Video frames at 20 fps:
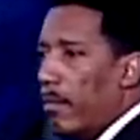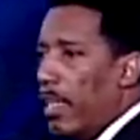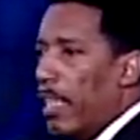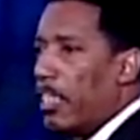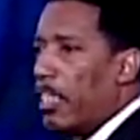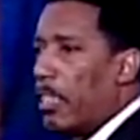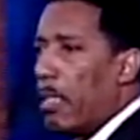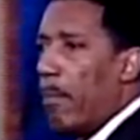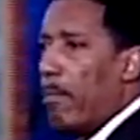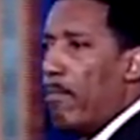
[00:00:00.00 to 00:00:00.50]

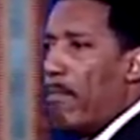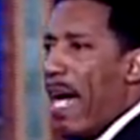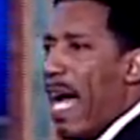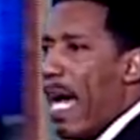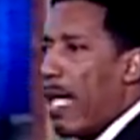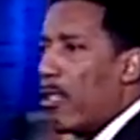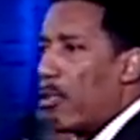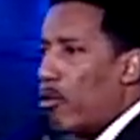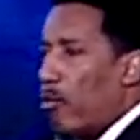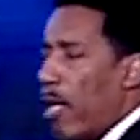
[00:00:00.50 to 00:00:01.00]
It's the
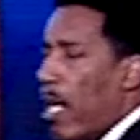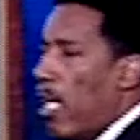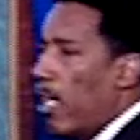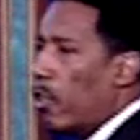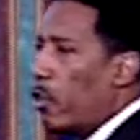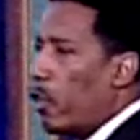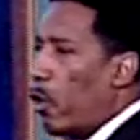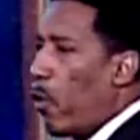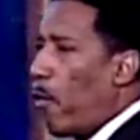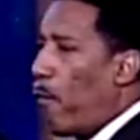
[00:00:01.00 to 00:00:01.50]
battleground.
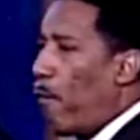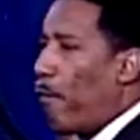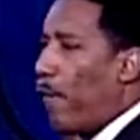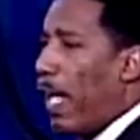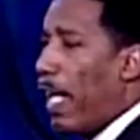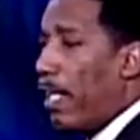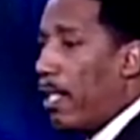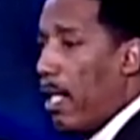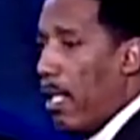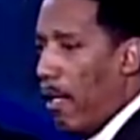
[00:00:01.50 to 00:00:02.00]
So
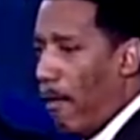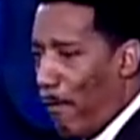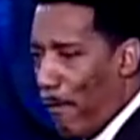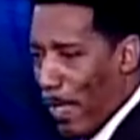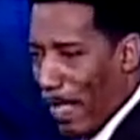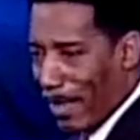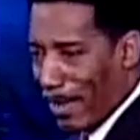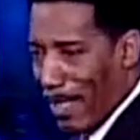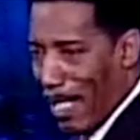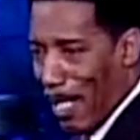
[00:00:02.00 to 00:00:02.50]
faith
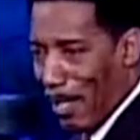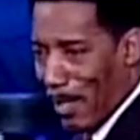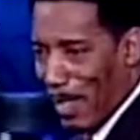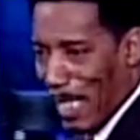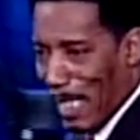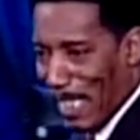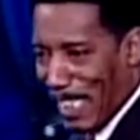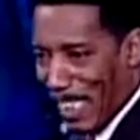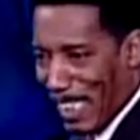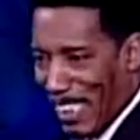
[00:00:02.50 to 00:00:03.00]
affects our
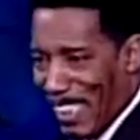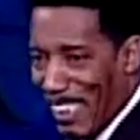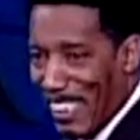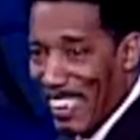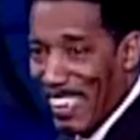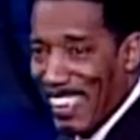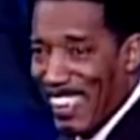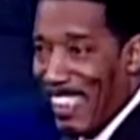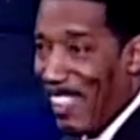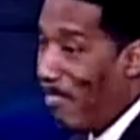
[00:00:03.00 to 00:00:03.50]
thinking.
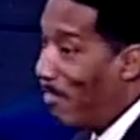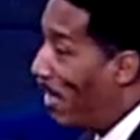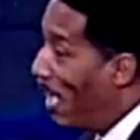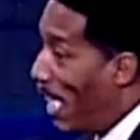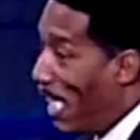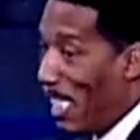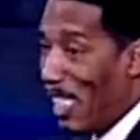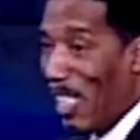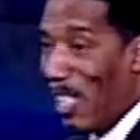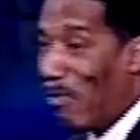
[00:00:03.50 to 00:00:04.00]
I'm
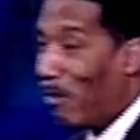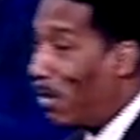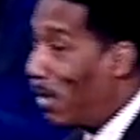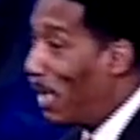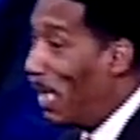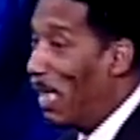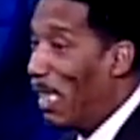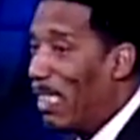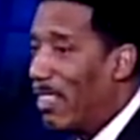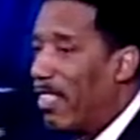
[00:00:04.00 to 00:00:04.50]
telling you, I'm
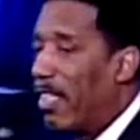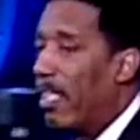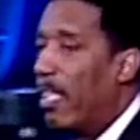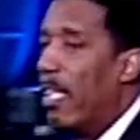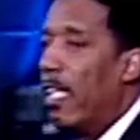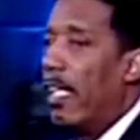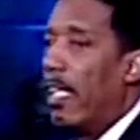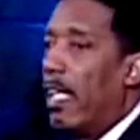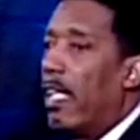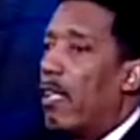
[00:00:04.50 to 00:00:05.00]
seeing this.
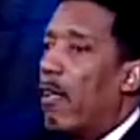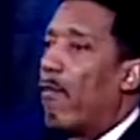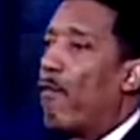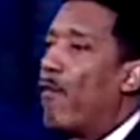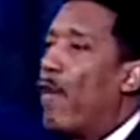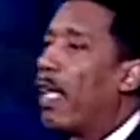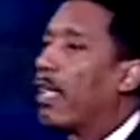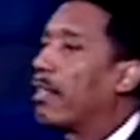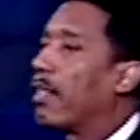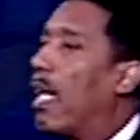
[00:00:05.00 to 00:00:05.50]
It
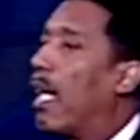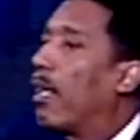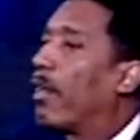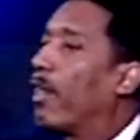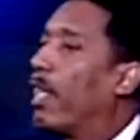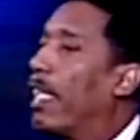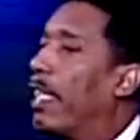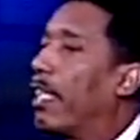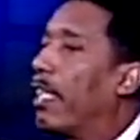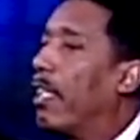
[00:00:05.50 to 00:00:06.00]
affects our
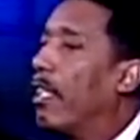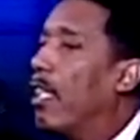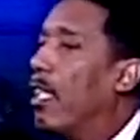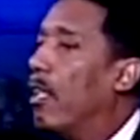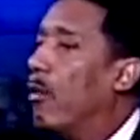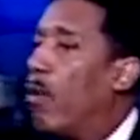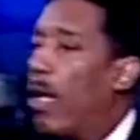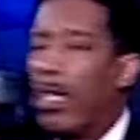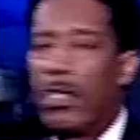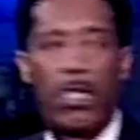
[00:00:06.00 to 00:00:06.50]
thinking.
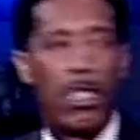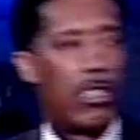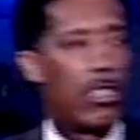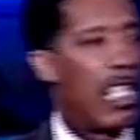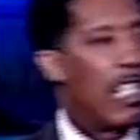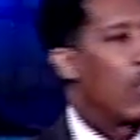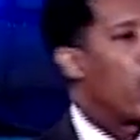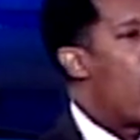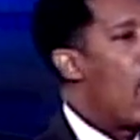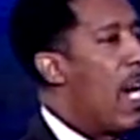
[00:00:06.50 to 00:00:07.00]
Watch this,
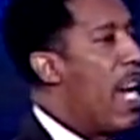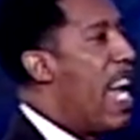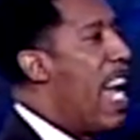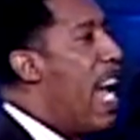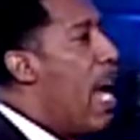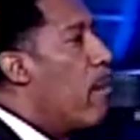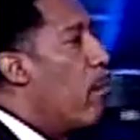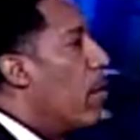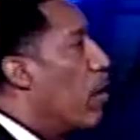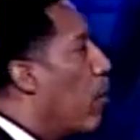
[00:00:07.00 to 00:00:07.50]
that's why
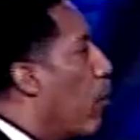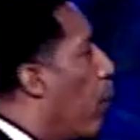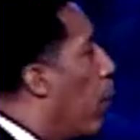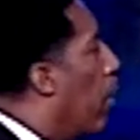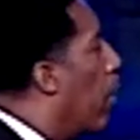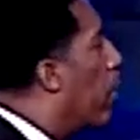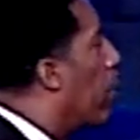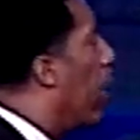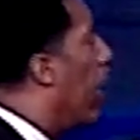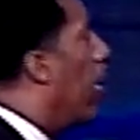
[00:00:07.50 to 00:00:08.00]

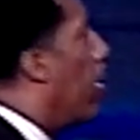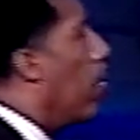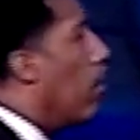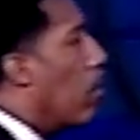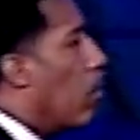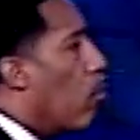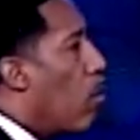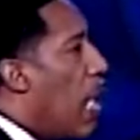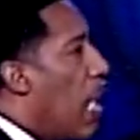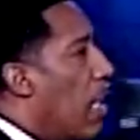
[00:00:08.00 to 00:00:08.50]
atmosphere is hearing
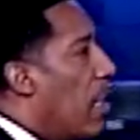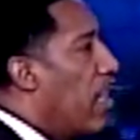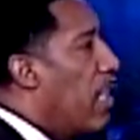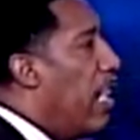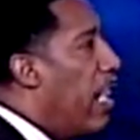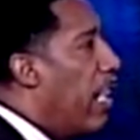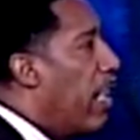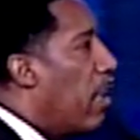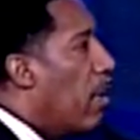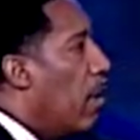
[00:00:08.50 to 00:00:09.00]
the right
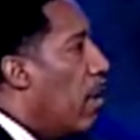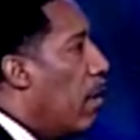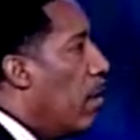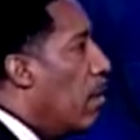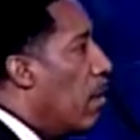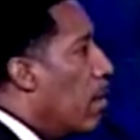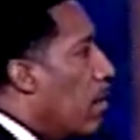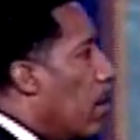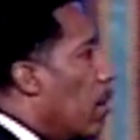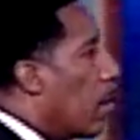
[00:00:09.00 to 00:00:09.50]
thing.
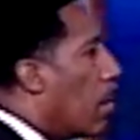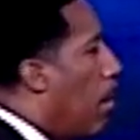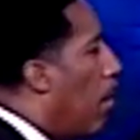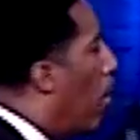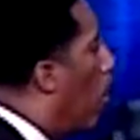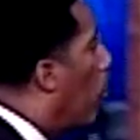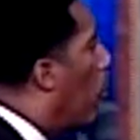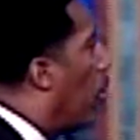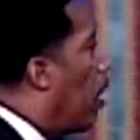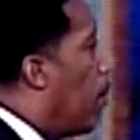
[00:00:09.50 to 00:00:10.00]
Come
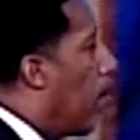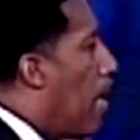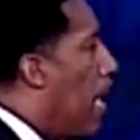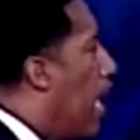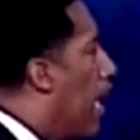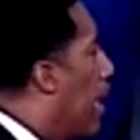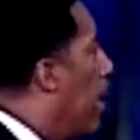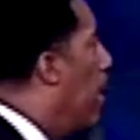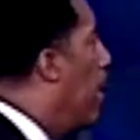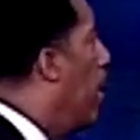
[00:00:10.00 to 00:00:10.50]
on,
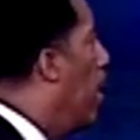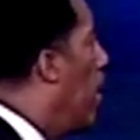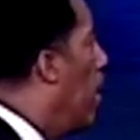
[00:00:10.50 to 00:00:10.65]
somebody.